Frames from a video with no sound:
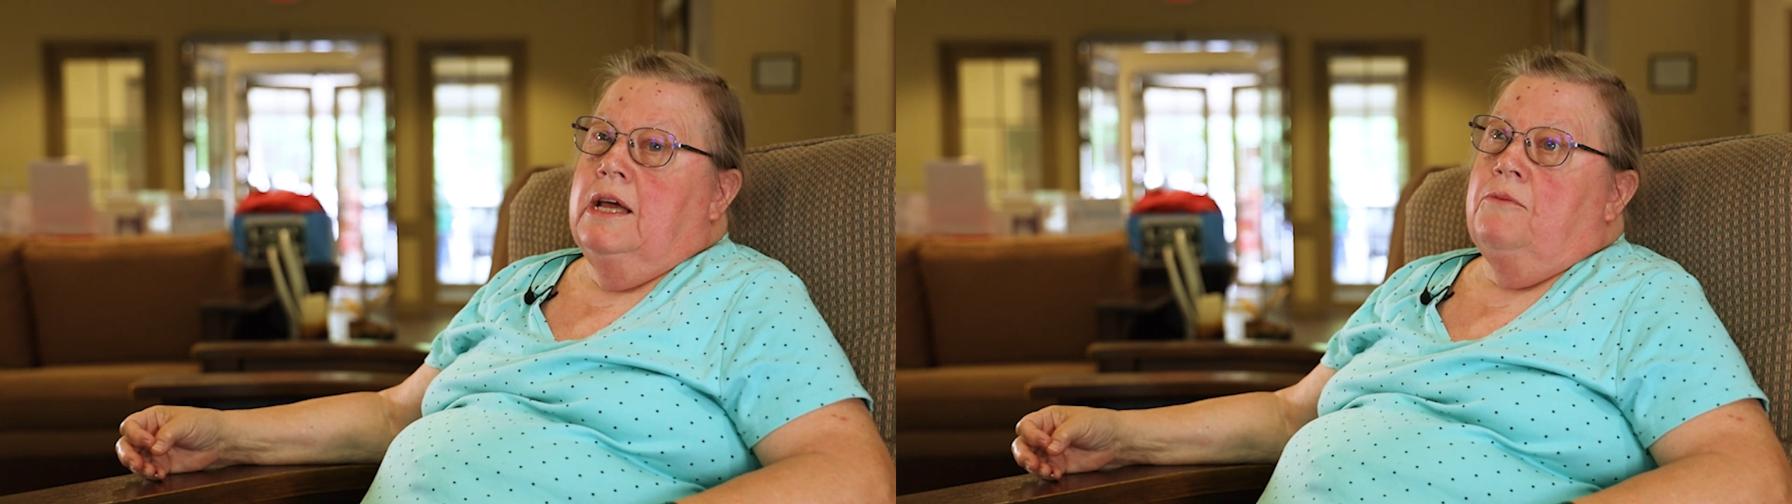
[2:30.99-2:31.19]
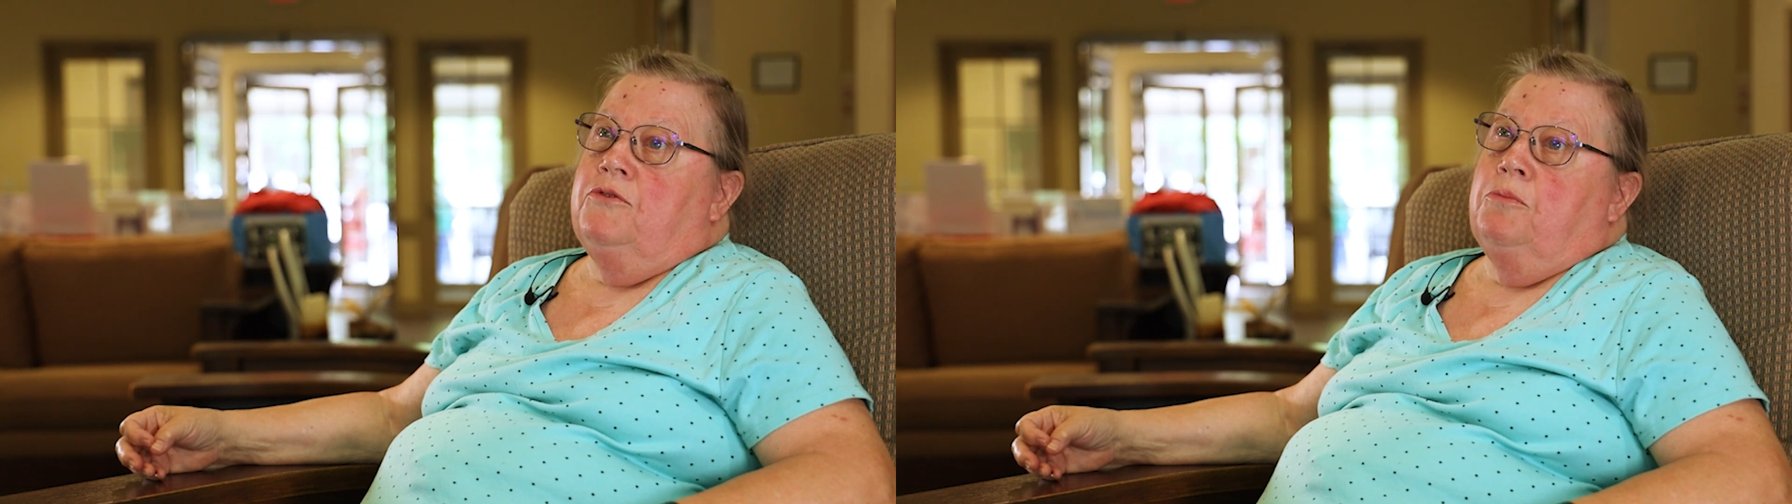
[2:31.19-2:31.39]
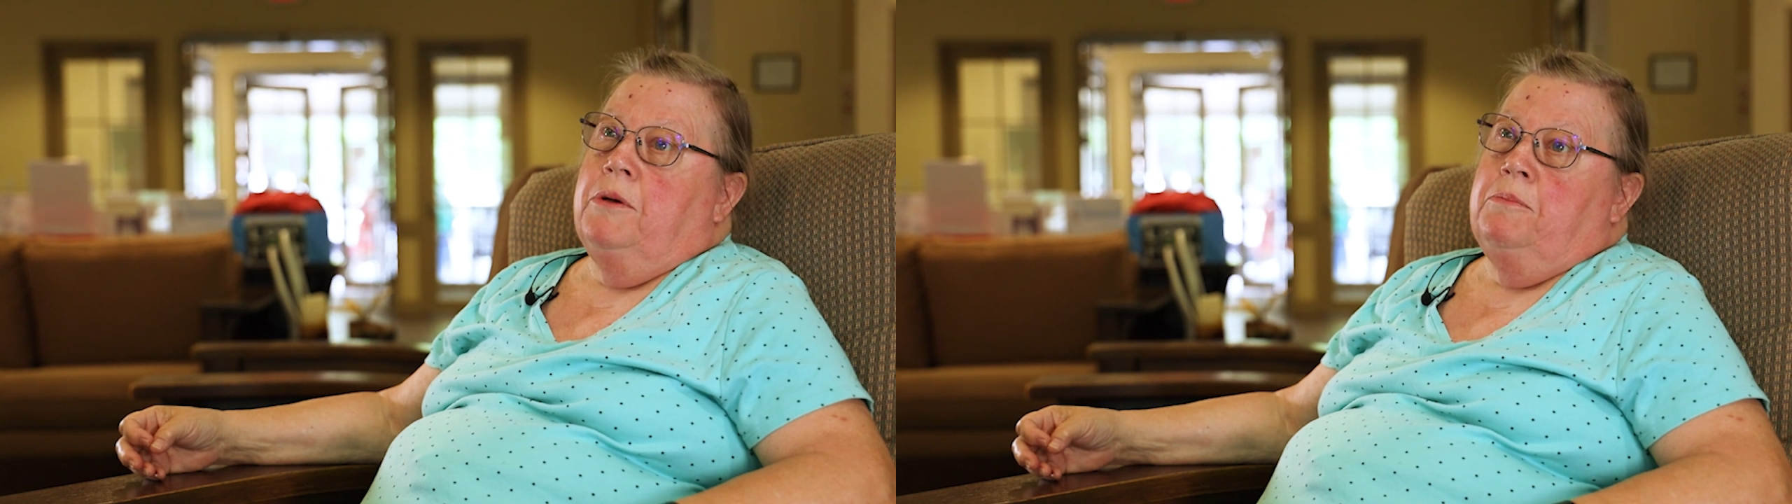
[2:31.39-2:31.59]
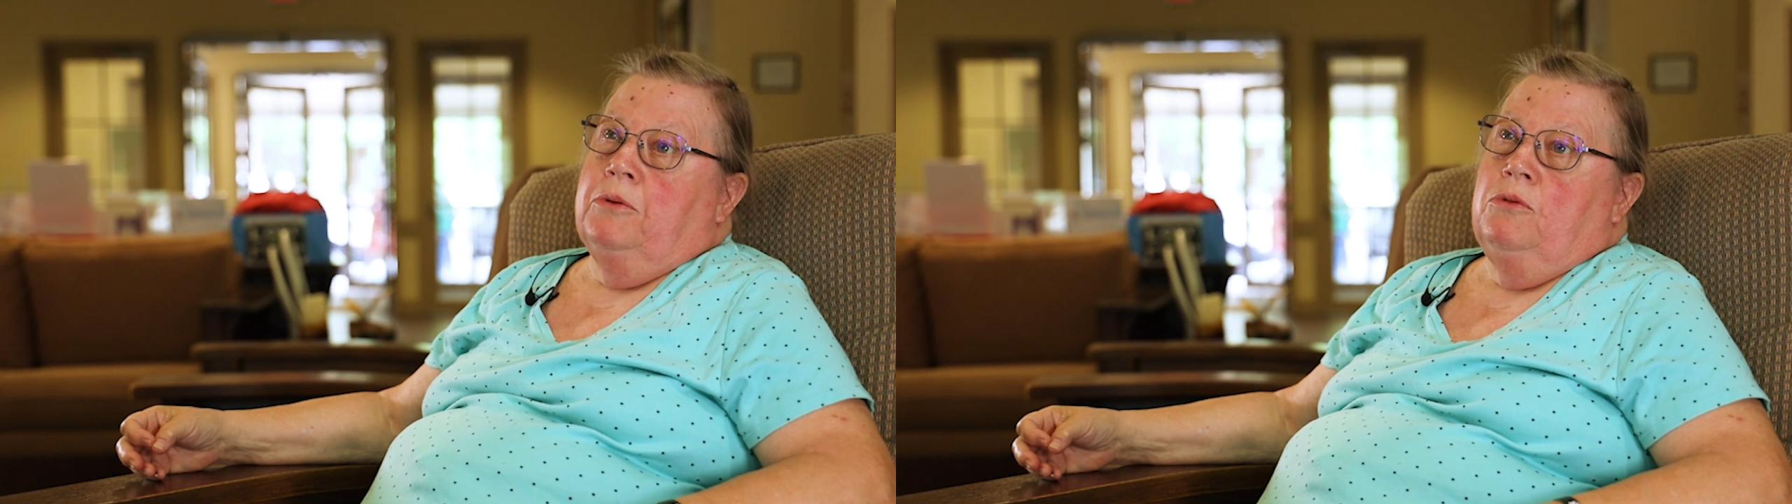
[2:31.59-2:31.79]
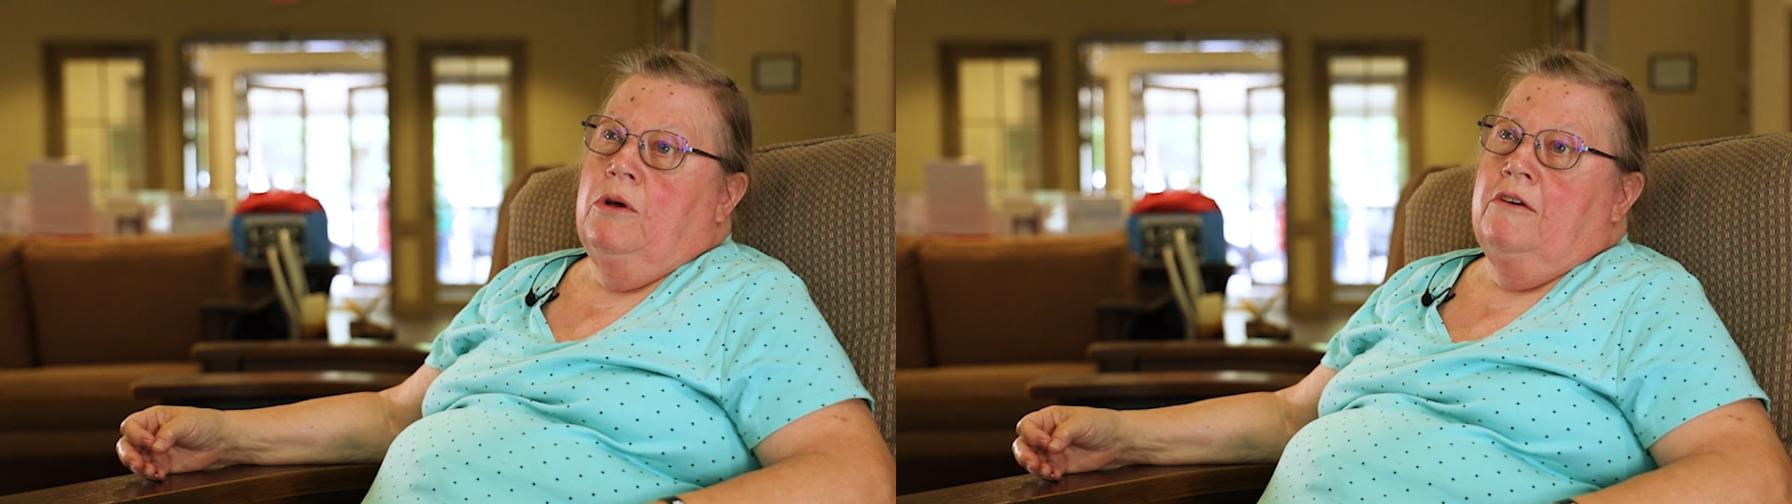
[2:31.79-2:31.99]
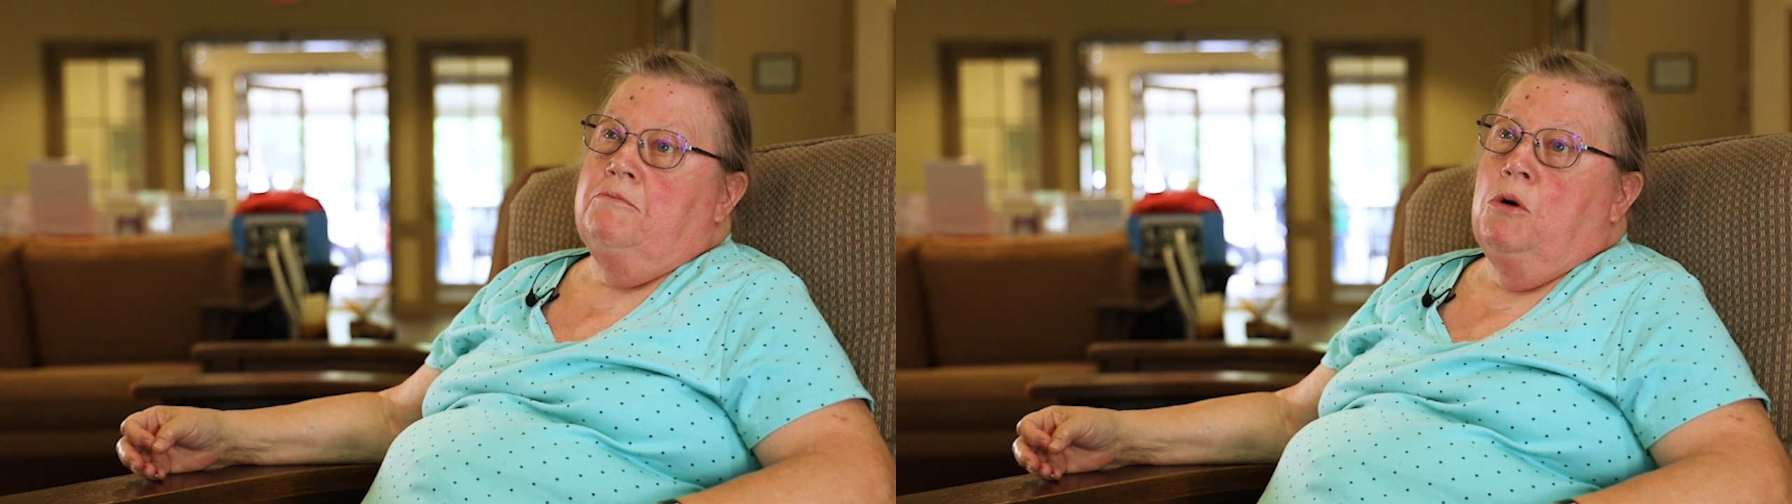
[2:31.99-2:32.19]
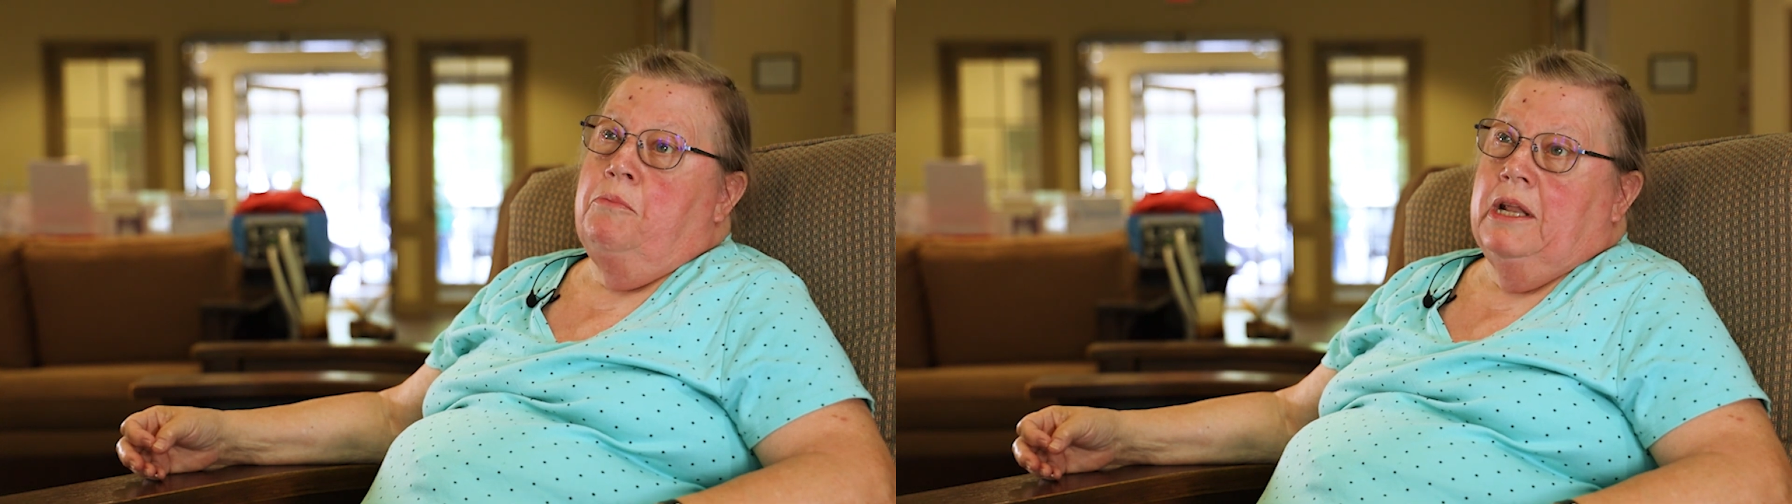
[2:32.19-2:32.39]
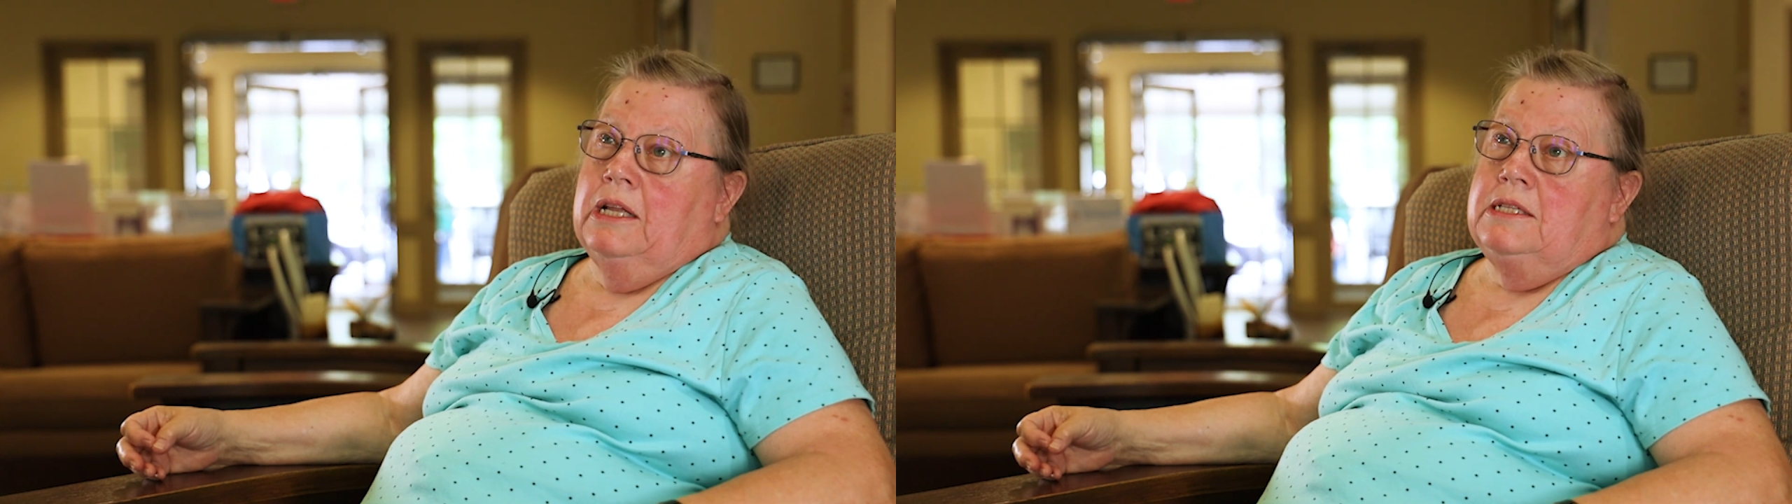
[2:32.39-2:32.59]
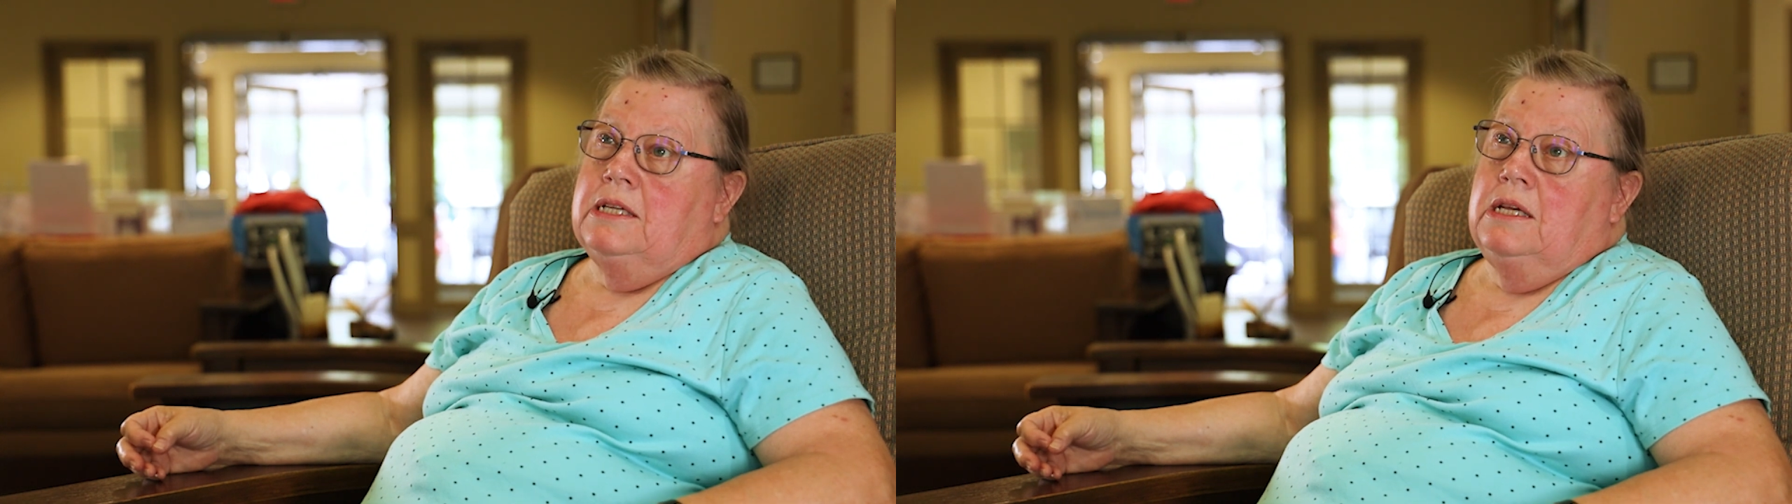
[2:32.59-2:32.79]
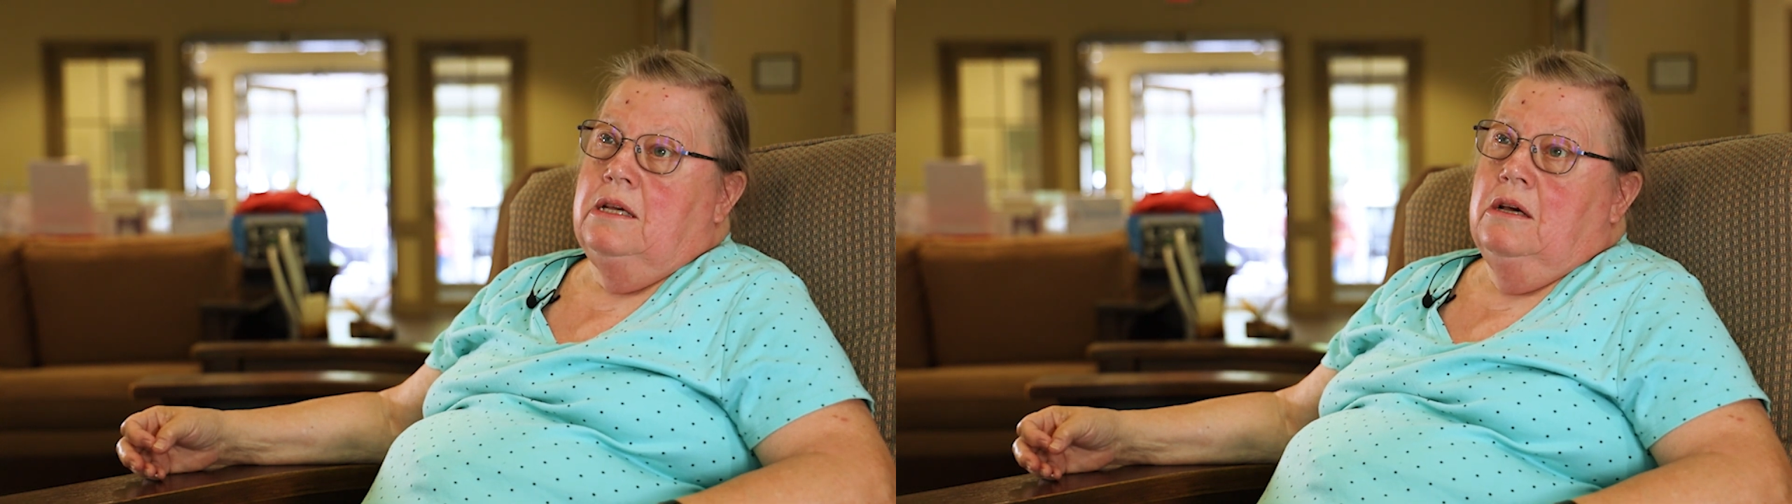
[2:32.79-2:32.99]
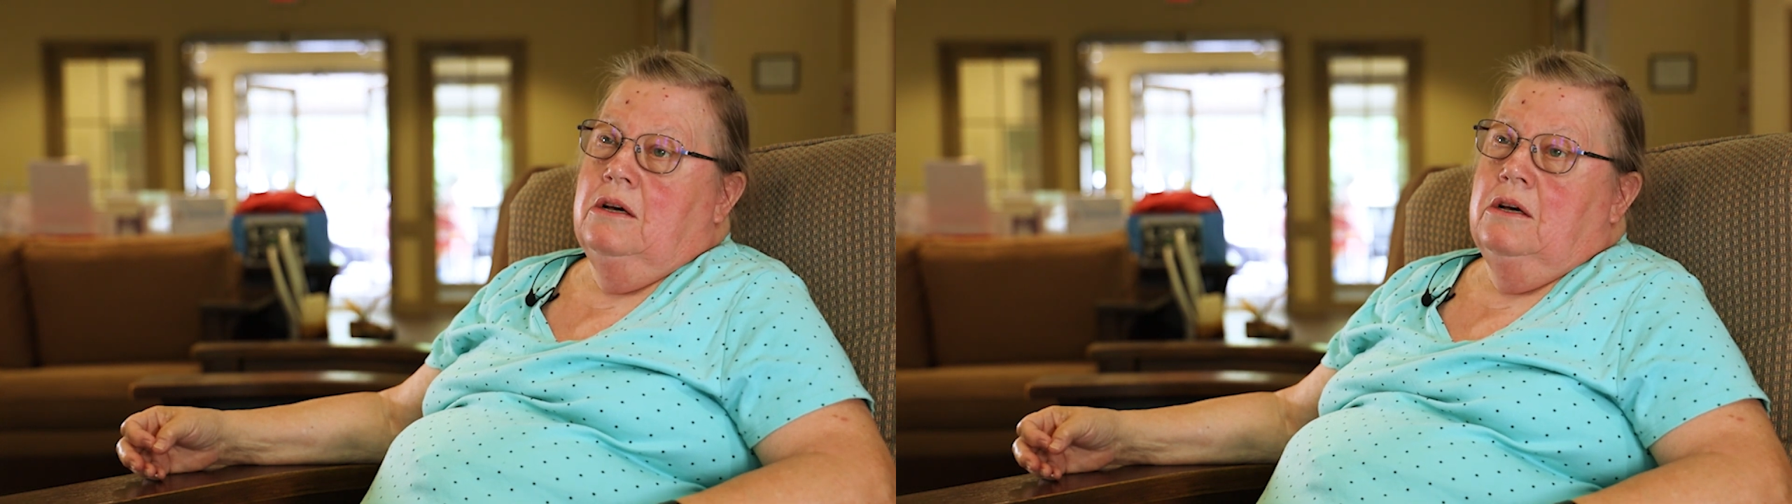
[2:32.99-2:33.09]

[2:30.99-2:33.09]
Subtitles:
helpful for people who have mobility